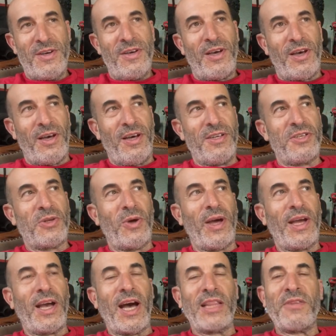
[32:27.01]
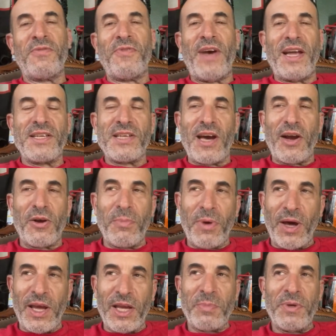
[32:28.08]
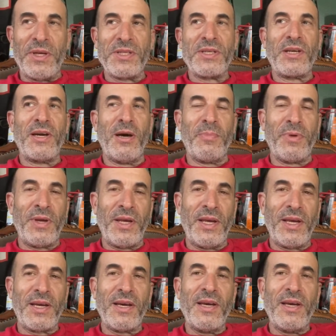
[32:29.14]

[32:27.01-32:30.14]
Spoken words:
So I got the fat tire bike because the company,